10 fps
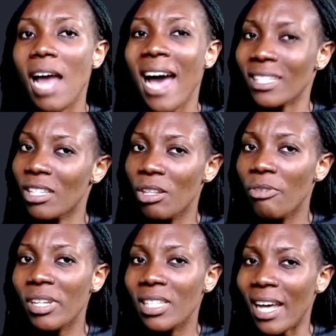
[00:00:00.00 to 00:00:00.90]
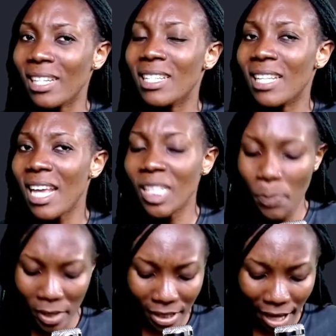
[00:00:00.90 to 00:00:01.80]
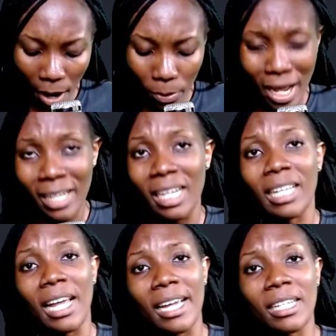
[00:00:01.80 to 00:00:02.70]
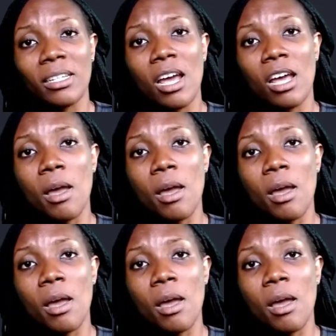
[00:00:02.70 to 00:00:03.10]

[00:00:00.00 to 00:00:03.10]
accelerate, that is, gain speed down an inclined